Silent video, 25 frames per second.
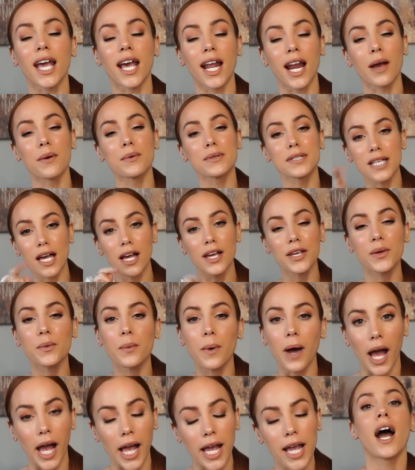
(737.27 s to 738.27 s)
And I will tell you
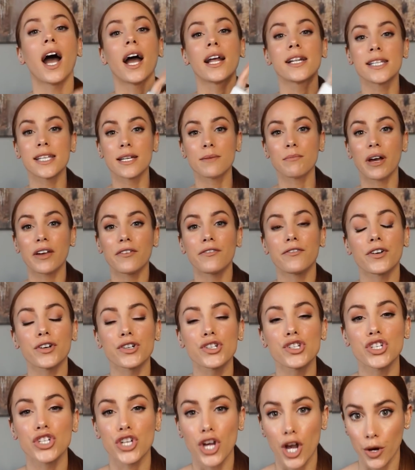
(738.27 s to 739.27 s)
why. I did my
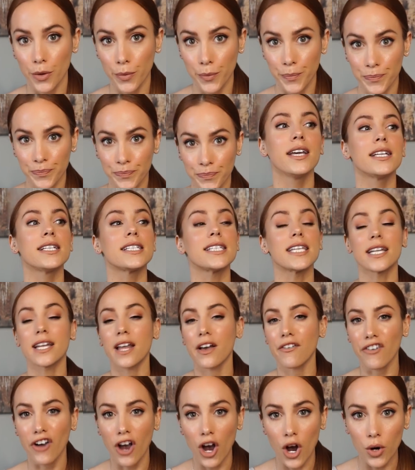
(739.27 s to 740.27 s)
first show. Didn't
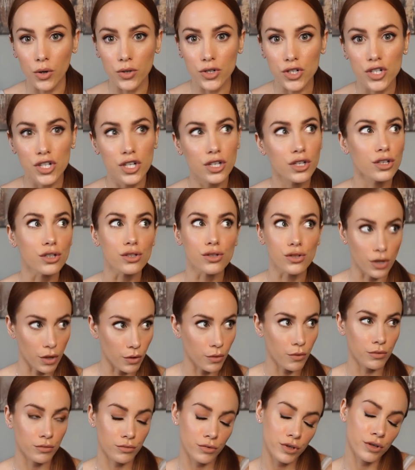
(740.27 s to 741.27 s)
have a coach,
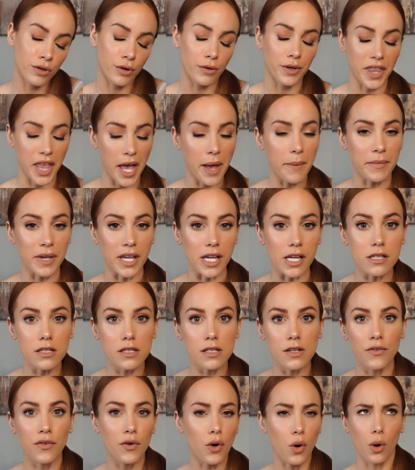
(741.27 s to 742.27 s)
so you know what that means.
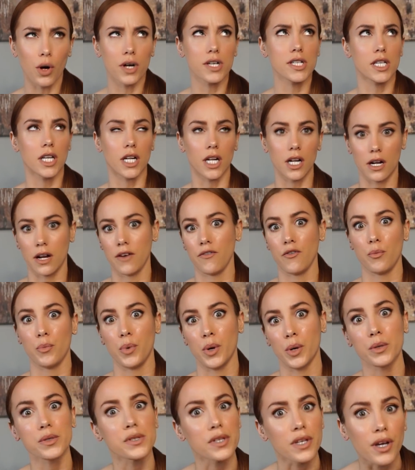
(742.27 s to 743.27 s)
Of course I didn't have a
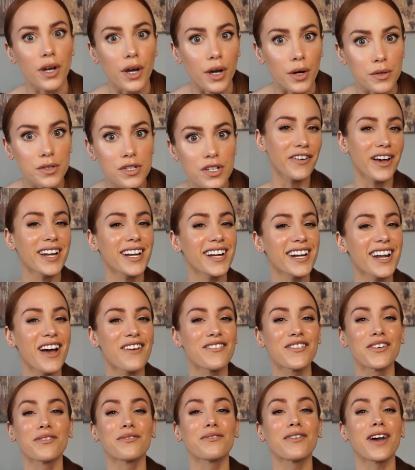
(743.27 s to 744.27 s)
posing coach. But I didn't
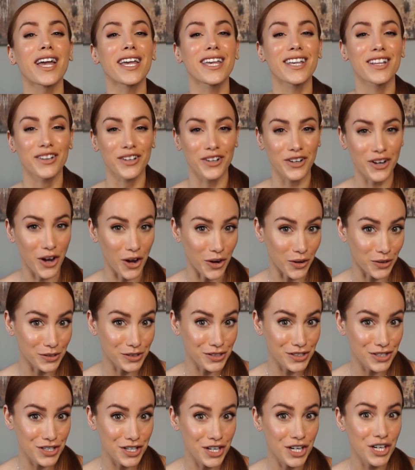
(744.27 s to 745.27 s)
have a regular
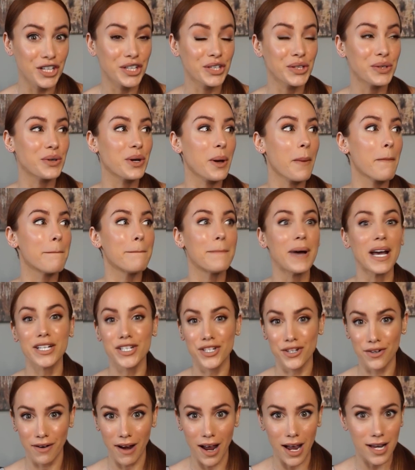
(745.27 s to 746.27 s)
coach. You can
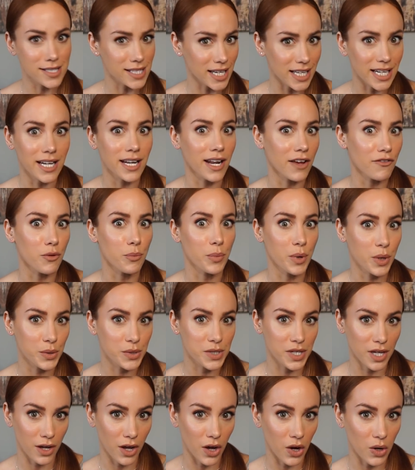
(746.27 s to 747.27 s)
bet your ass I didn't have a
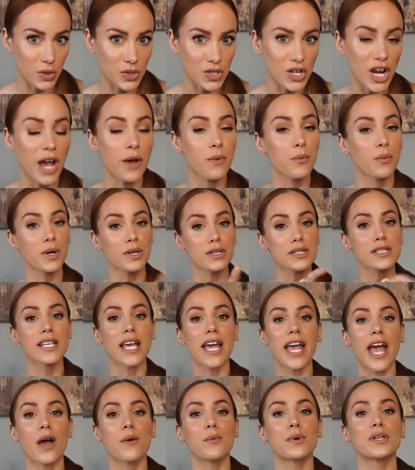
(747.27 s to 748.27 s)
posing coach. I will
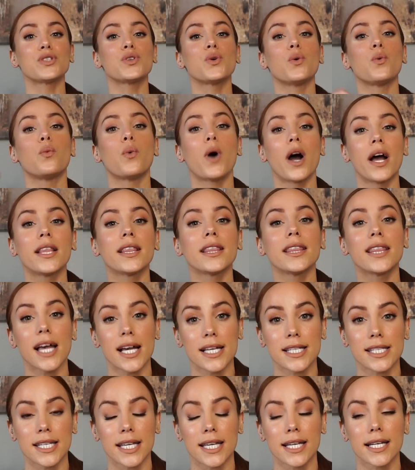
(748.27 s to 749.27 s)
say I went to one
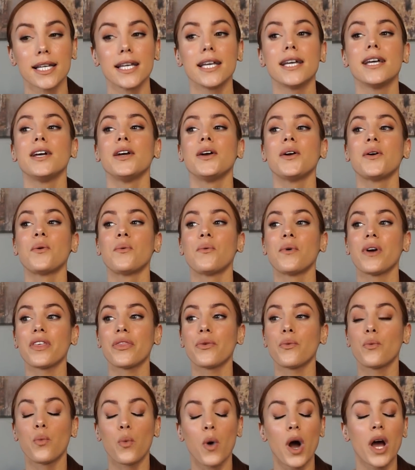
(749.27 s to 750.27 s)
lesson
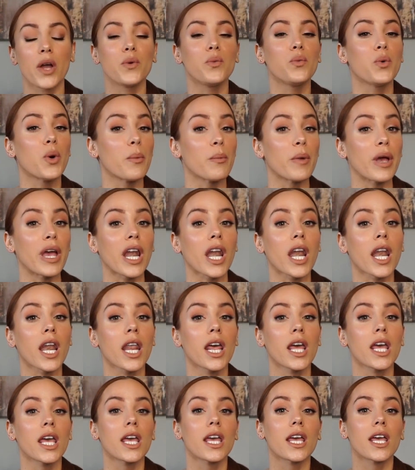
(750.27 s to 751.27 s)
with one woman
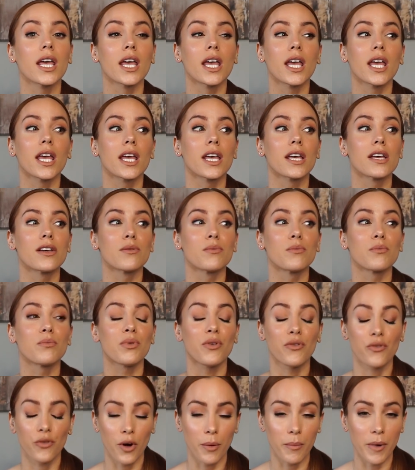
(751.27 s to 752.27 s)

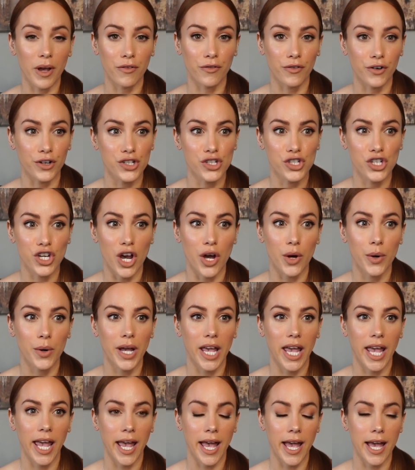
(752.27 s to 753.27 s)
before my first show,
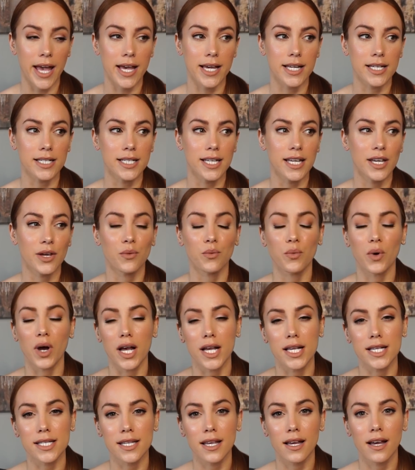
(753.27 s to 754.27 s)
and it
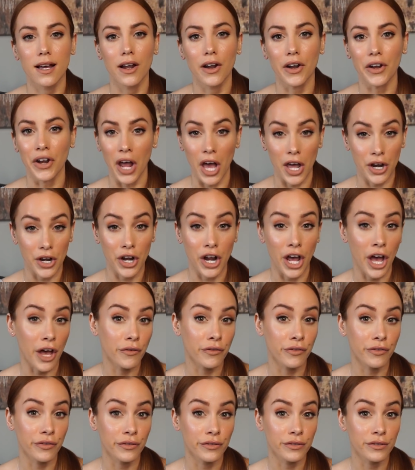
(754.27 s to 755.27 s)
was not
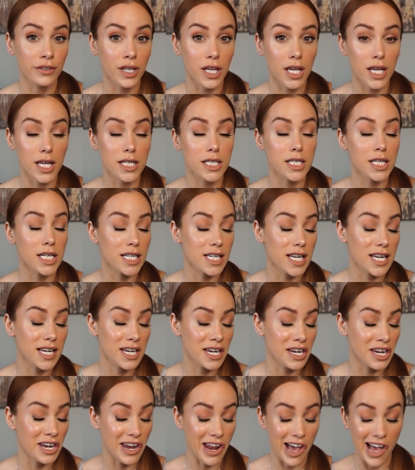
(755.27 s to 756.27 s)
enough. It
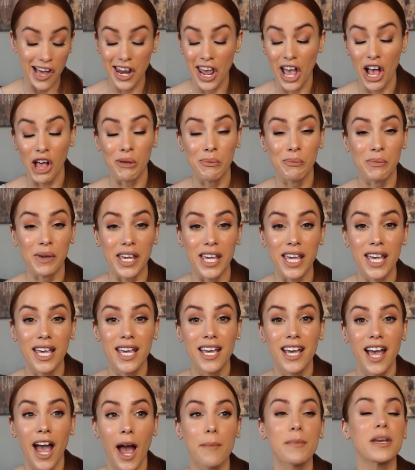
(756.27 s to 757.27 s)
did not help me.
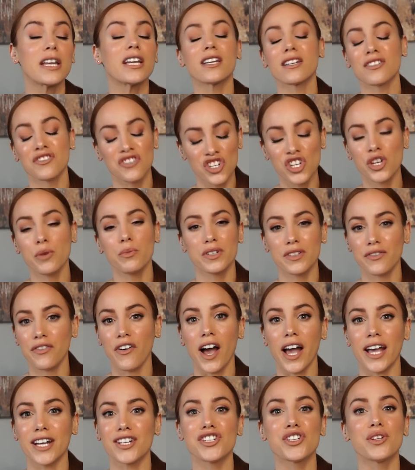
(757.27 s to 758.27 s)
I mean, she was
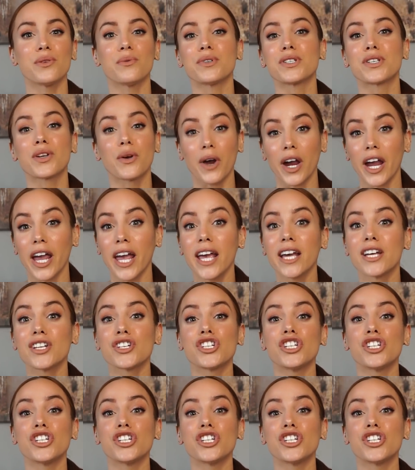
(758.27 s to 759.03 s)
fine. She was great.